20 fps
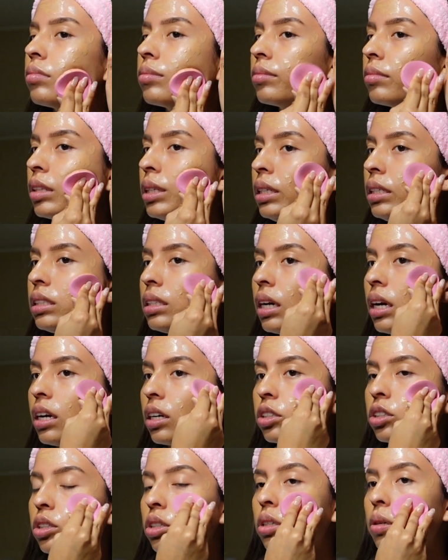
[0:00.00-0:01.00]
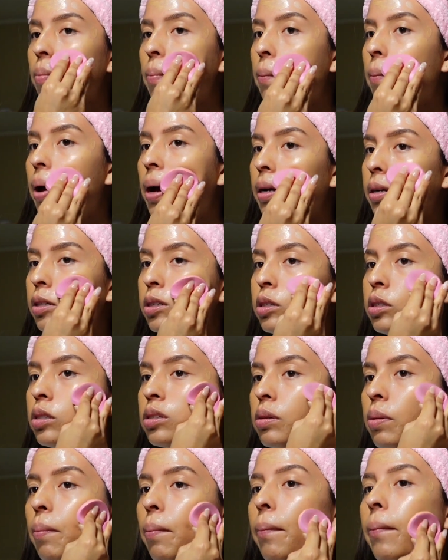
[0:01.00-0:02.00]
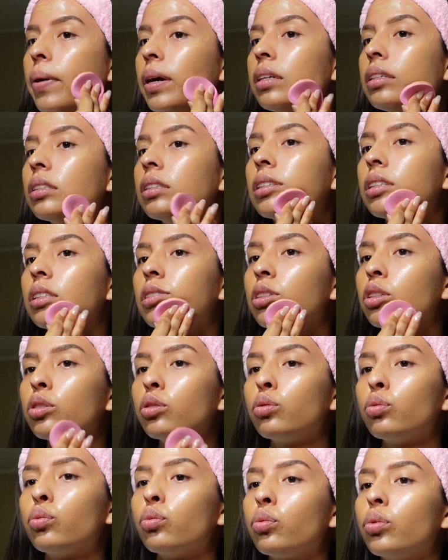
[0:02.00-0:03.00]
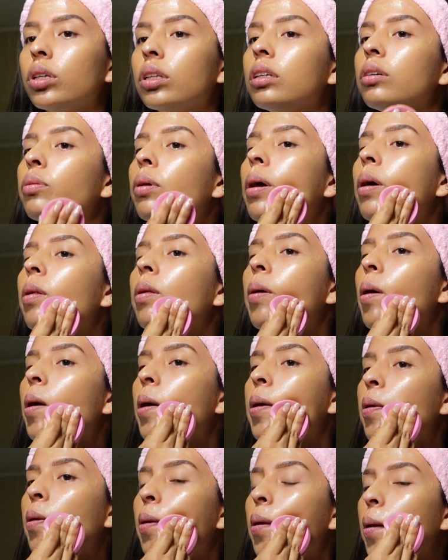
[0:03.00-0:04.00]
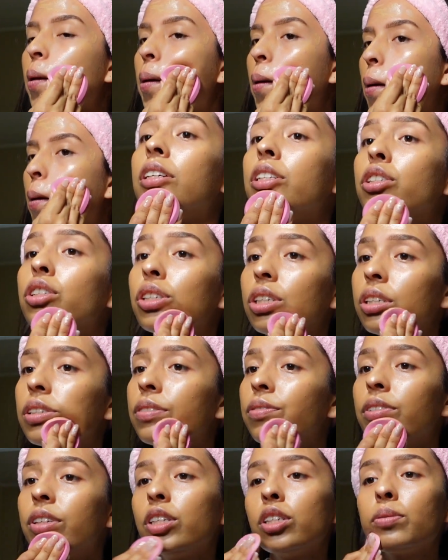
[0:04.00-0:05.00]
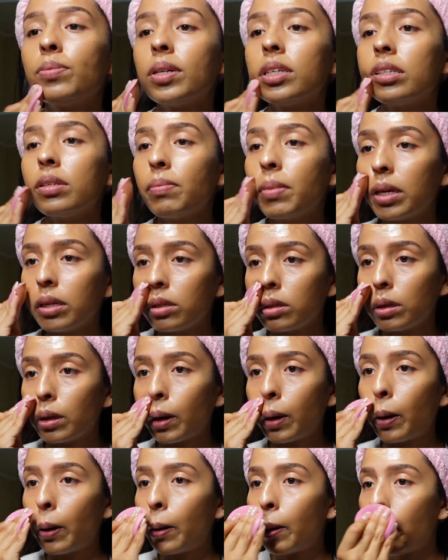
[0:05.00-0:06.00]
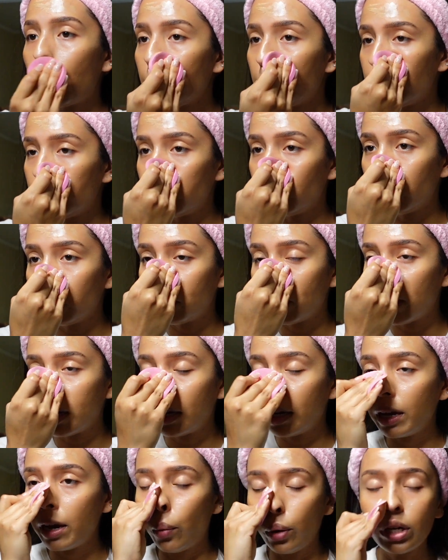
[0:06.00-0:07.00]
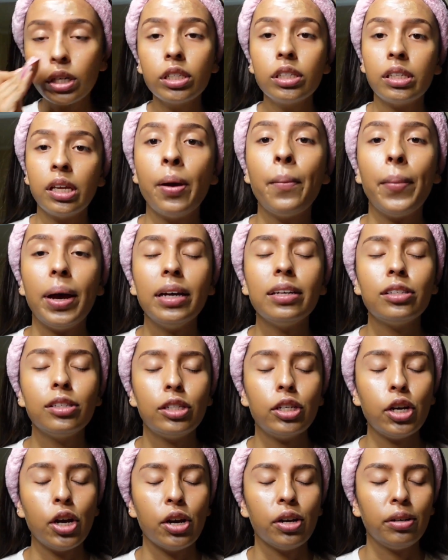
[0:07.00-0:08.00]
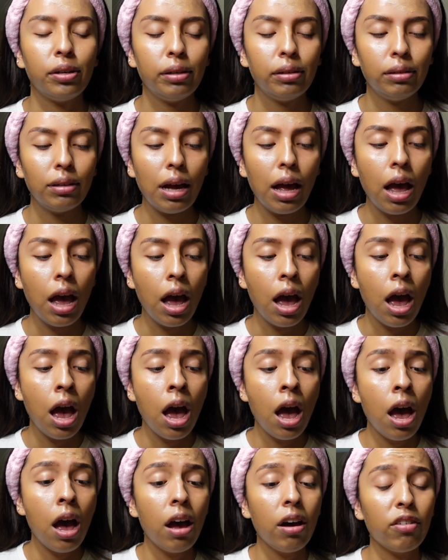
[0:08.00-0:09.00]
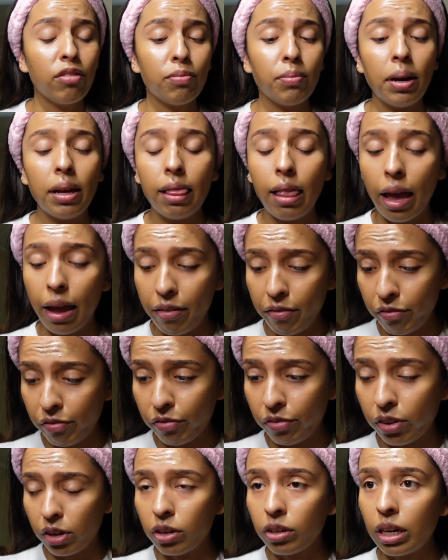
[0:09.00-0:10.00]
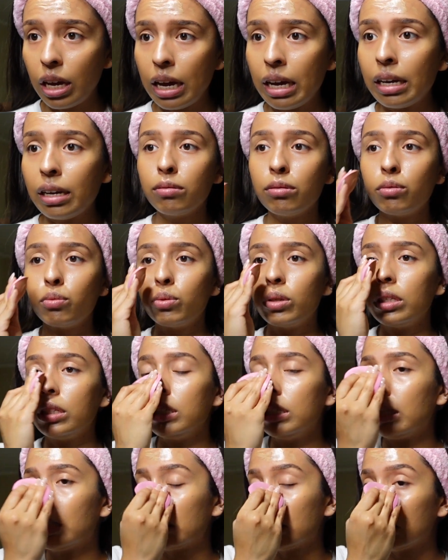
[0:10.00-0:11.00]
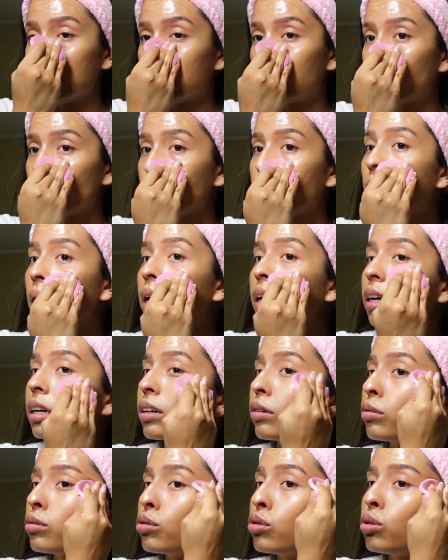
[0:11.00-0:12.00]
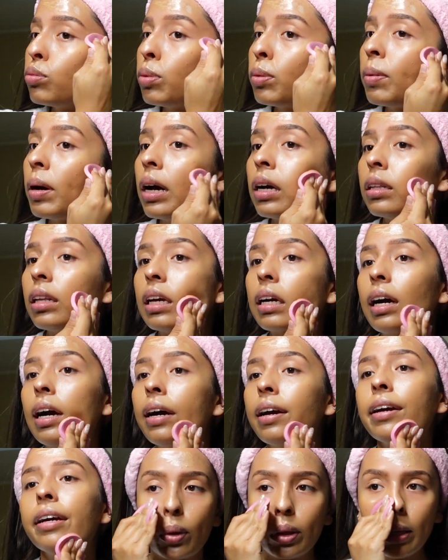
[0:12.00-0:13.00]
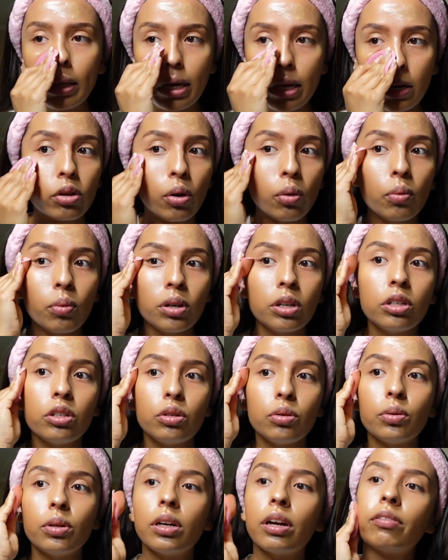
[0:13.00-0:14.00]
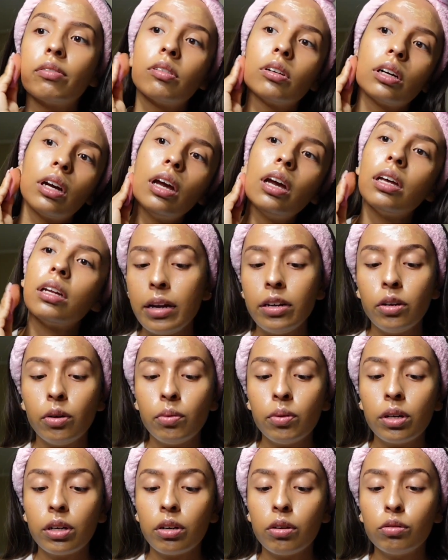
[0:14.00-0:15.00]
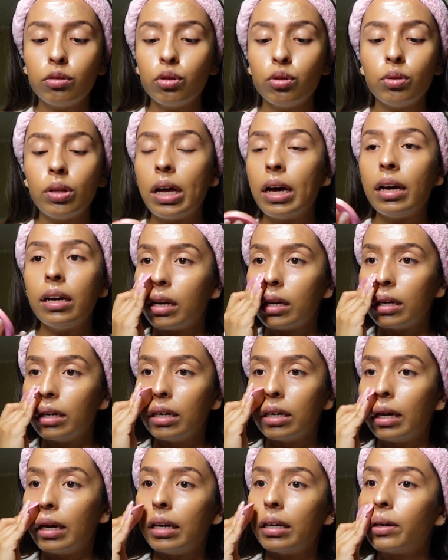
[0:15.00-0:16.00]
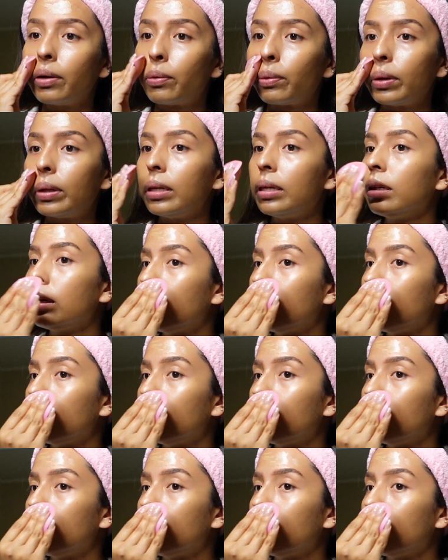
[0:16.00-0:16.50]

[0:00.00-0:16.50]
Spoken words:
This actually matches my skin tone really well, I think. I just finished my semester, girl. This was my worst semester of my life. Okay, it was really like traumatic. It was super bad. Like, I really don't want to do it ever again. I don't want to go through that like, again, really.